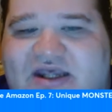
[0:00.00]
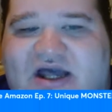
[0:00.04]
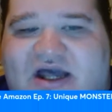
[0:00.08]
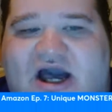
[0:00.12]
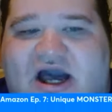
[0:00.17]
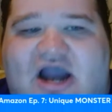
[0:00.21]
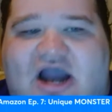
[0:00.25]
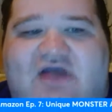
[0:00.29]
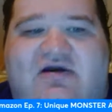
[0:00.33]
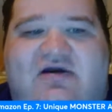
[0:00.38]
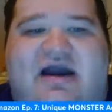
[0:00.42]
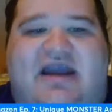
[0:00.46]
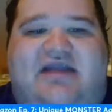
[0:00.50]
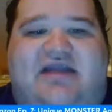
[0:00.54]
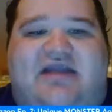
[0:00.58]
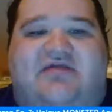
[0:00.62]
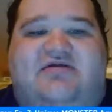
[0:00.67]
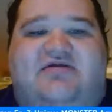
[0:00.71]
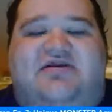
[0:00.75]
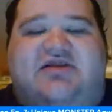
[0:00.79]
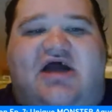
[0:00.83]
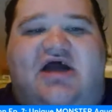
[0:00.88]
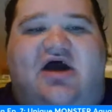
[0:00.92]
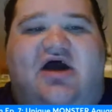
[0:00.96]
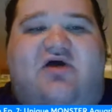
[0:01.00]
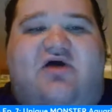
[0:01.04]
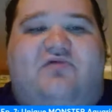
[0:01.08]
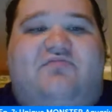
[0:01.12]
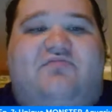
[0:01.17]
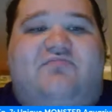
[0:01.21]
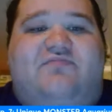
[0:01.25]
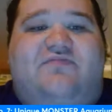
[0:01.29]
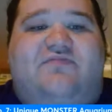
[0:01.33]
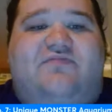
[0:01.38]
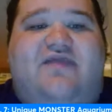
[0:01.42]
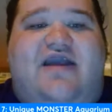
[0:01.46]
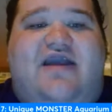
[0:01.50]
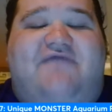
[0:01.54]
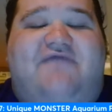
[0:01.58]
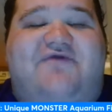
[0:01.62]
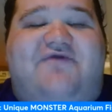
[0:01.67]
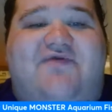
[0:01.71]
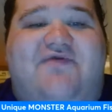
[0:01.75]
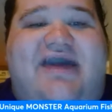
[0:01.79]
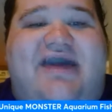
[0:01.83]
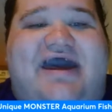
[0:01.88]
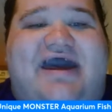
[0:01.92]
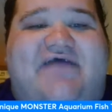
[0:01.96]
All right, so if
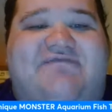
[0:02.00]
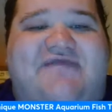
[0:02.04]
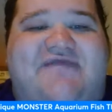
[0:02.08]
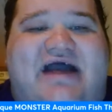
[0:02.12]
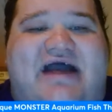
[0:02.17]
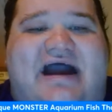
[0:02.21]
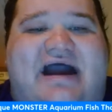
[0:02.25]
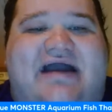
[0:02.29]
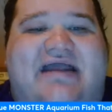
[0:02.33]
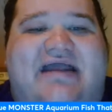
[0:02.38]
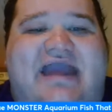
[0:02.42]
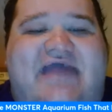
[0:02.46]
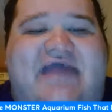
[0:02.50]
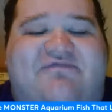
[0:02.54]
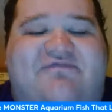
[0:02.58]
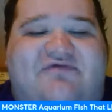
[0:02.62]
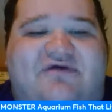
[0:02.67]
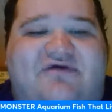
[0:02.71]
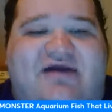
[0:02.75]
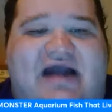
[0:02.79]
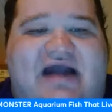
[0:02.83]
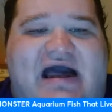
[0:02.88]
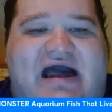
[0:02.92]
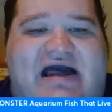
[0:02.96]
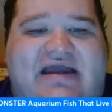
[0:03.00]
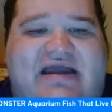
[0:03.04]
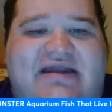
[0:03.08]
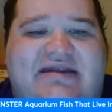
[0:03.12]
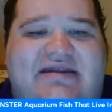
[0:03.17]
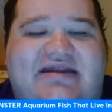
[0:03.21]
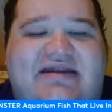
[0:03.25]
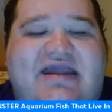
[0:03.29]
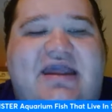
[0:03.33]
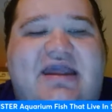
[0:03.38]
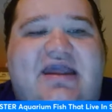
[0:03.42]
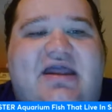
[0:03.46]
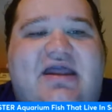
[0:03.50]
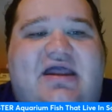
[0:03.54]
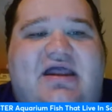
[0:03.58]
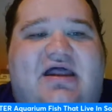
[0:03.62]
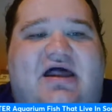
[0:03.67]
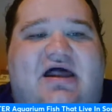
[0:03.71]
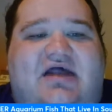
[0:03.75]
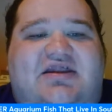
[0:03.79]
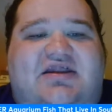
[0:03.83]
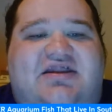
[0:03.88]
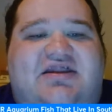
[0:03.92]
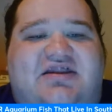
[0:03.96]
you have not ever gotten
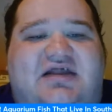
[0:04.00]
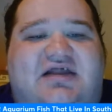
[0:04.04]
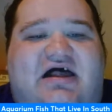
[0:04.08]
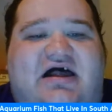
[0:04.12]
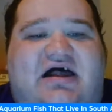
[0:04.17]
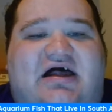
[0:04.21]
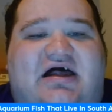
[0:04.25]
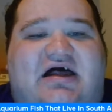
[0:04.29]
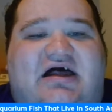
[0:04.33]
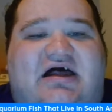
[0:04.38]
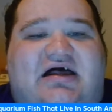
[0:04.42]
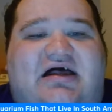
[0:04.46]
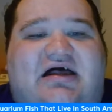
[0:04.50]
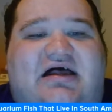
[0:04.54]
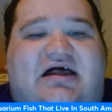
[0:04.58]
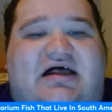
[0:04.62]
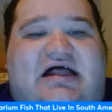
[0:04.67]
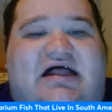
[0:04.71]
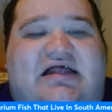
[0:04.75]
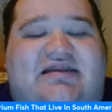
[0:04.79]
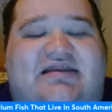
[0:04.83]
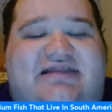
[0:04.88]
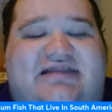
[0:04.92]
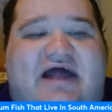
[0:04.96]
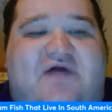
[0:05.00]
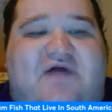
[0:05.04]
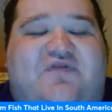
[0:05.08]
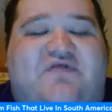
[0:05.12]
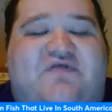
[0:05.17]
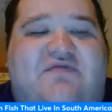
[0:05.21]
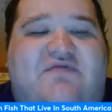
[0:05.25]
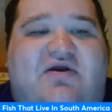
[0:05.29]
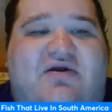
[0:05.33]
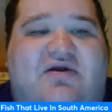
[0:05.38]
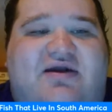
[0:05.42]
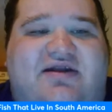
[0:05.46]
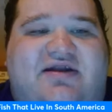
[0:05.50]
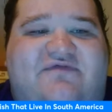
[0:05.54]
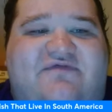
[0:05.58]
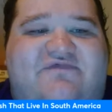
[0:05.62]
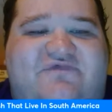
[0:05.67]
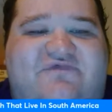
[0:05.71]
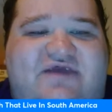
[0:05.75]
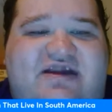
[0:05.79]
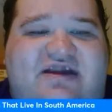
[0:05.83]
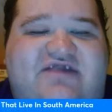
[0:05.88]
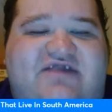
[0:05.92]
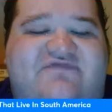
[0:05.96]
a South American
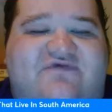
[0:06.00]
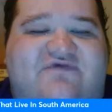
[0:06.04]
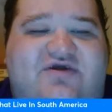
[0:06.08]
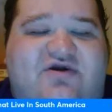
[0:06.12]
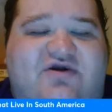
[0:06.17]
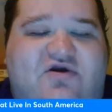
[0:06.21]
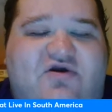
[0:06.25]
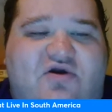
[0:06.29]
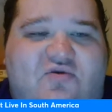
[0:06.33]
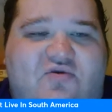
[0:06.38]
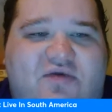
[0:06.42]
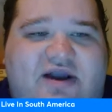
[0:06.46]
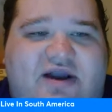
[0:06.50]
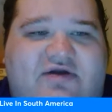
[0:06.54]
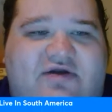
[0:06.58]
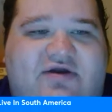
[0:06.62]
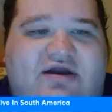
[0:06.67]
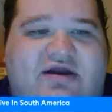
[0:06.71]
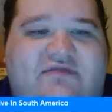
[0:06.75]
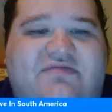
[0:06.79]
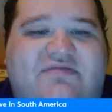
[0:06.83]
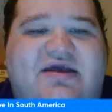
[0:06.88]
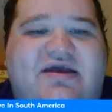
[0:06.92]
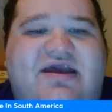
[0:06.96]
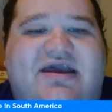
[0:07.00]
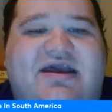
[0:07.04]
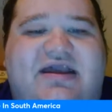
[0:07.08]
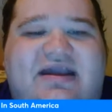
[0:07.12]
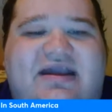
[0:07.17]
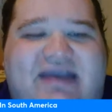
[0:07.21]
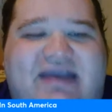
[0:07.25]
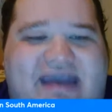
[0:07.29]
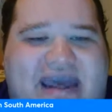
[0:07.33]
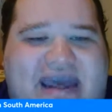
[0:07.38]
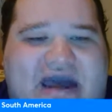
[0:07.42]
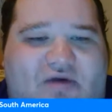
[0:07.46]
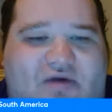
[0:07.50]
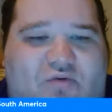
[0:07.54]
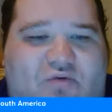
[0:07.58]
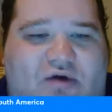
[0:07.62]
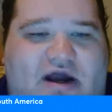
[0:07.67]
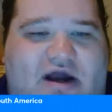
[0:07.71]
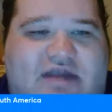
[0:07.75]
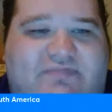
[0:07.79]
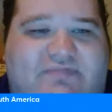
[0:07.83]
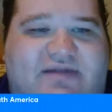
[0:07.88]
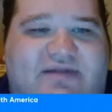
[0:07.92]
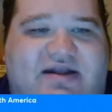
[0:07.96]
fish for your aquarium, get
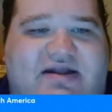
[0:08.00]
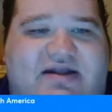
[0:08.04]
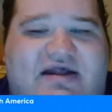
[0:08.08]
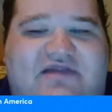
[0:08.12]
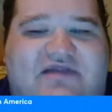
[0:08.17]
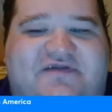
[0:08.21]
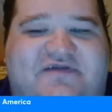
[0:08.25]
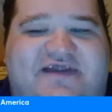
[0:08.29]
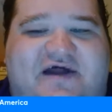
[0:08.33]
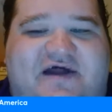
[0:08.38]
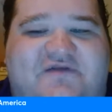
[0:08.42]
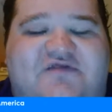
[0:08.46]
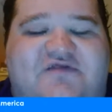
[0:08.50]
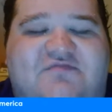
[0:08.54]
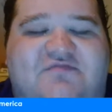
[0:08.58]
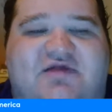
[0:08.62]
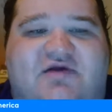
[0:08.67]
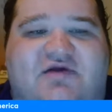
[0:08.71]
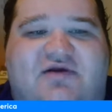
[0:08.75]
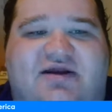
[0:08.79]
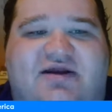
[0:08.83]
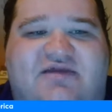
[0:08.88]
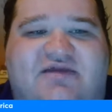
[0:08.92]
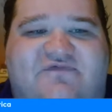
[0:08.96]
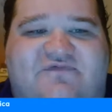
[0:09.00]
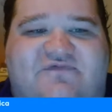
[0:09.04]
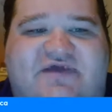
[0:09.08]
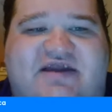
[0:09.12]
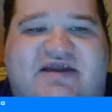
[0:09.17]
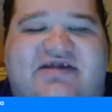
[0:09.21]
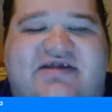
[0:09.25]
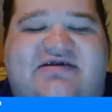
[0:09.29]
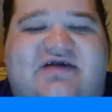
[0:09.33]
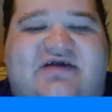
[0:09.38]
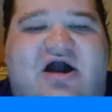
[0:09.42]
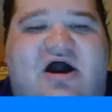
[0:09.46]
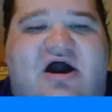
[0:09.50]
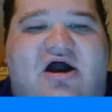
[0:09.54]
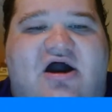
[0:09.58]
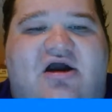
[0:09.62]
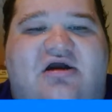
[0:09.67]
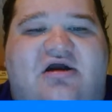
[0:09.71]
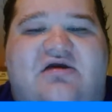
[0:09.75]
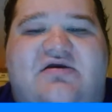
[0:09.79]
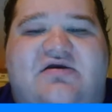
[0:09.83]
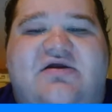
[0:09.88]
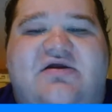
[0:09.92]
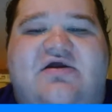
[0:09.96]
one because South American fish
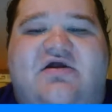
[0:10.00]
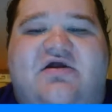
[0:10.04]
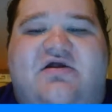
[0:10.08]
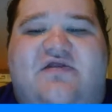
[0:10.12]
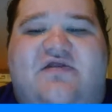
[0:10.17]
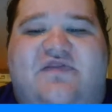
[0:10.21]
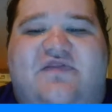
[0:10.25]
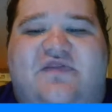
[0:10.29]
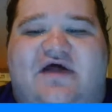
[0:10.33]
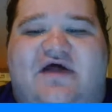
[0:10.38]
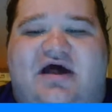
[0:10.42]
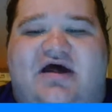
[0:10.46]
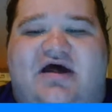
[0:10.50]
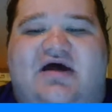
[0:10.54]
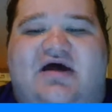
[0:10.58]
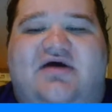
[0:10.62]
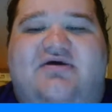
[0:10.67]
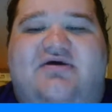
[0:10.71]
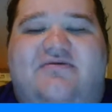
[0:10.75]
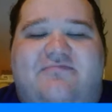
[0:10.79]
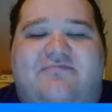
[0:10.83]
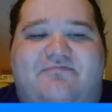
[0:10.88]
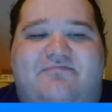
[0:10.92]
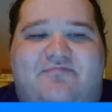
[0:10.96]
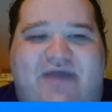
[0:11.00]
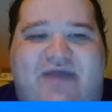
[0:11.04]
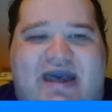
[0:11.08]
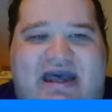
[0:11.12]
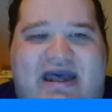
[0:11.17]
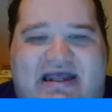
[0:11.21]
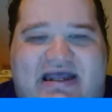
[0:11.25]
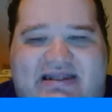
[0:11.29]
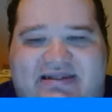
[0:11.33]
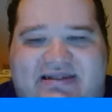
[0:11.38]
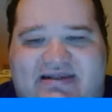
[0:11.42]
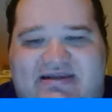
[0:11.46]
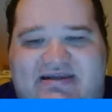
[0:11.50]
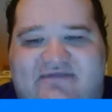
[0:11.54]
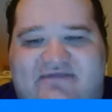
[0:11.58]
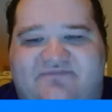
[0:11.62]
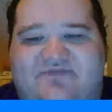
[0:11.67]
are the best.